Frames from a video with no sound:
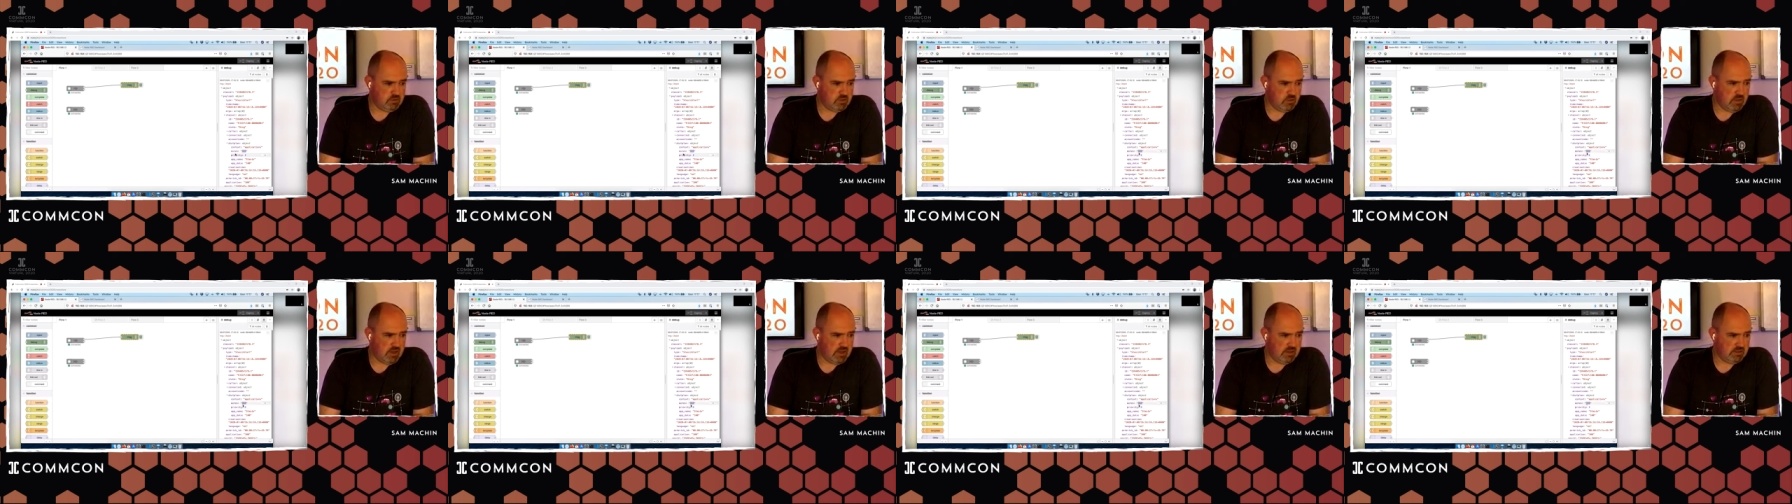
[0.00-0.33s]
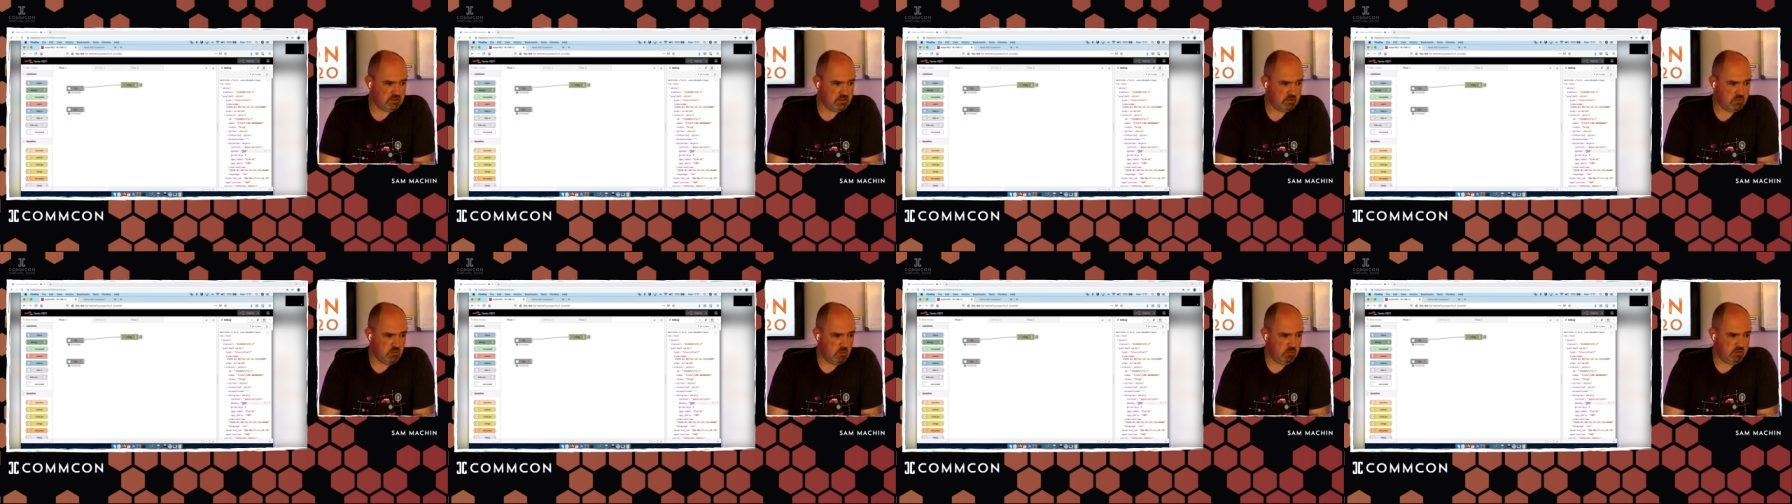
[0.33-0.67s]
So
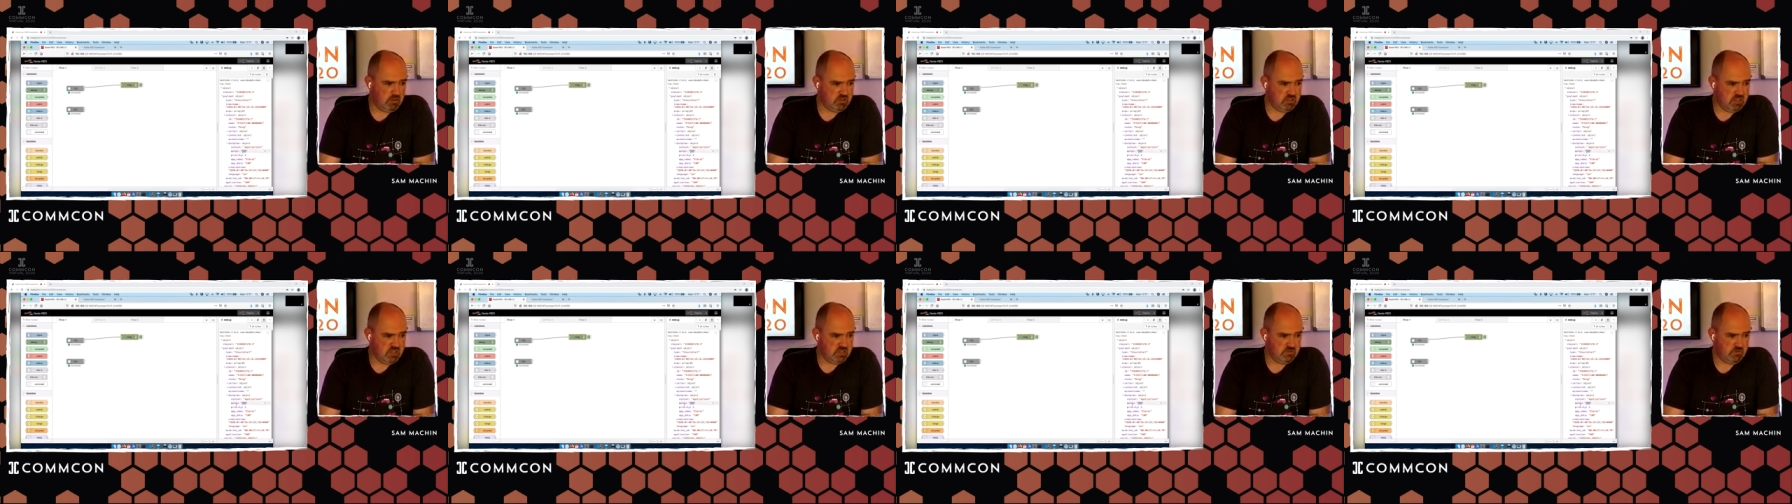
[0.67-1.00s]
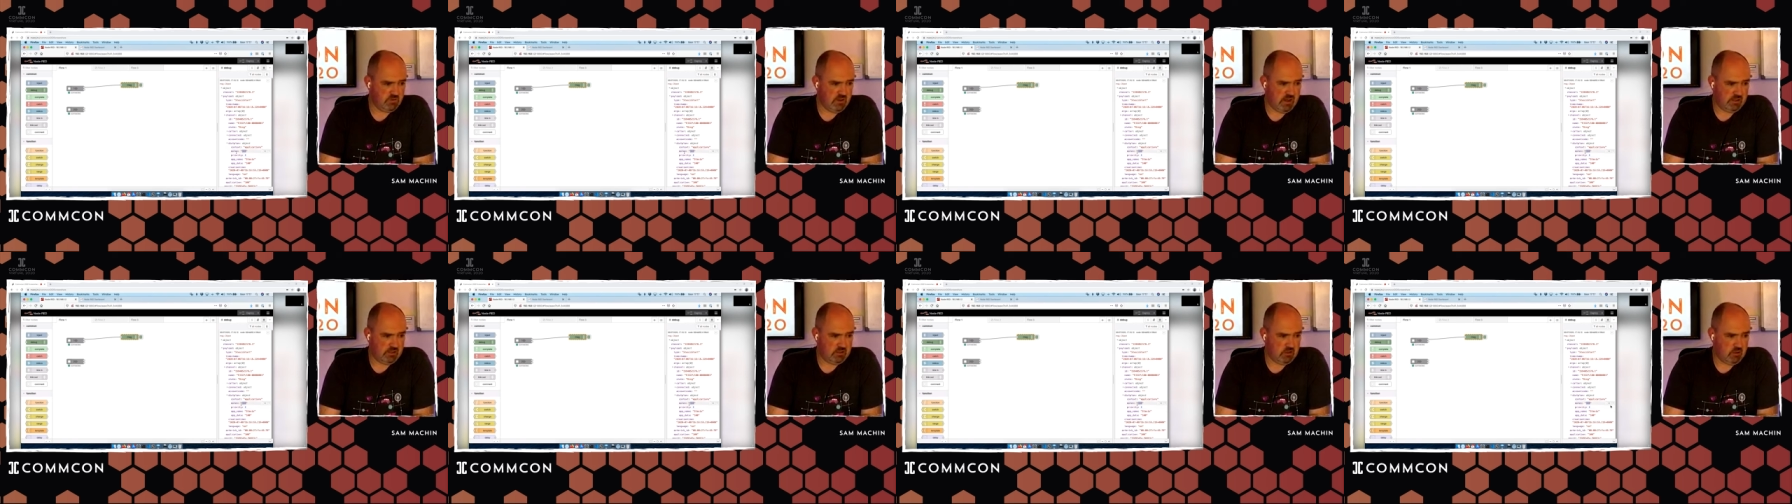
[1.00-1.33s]
that at the moment is
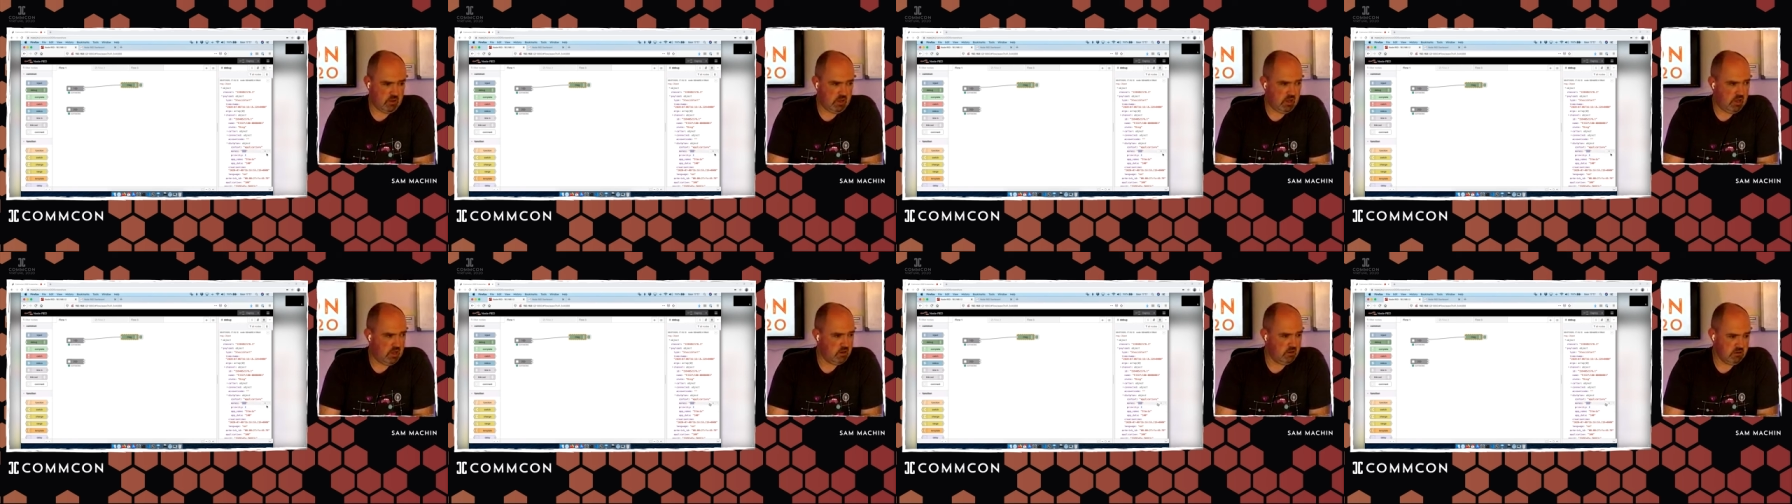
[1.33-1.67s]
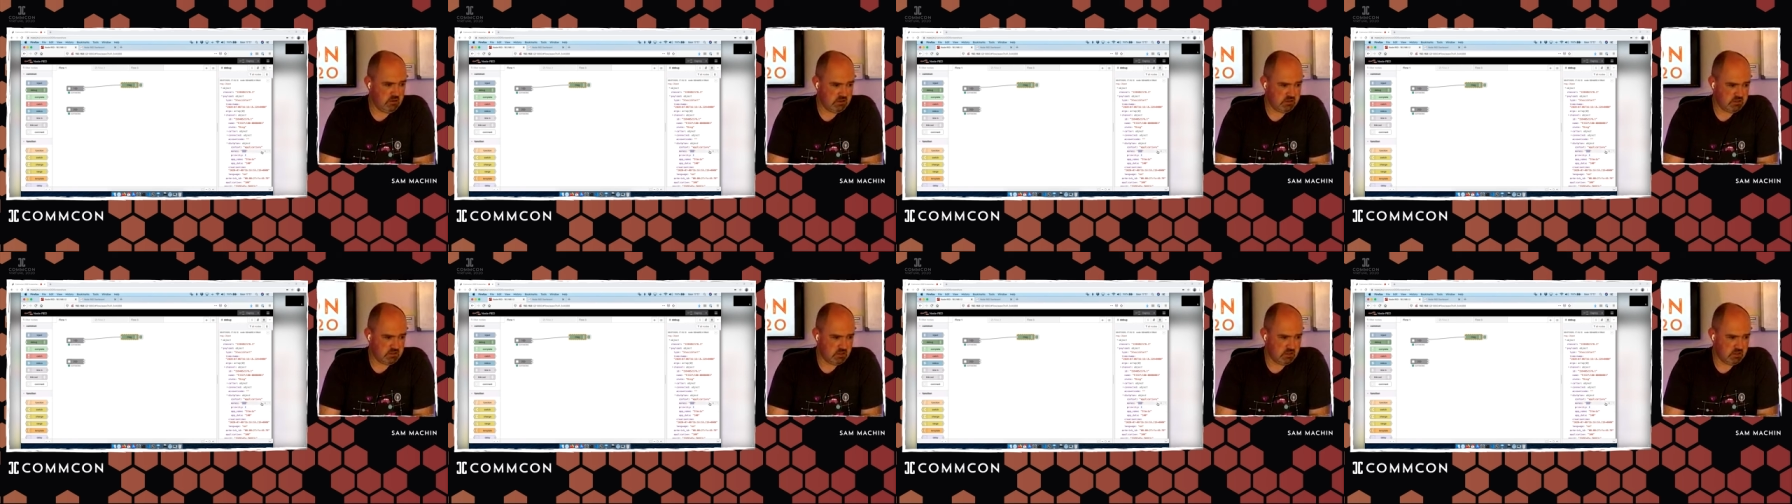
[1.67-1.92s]
this value here,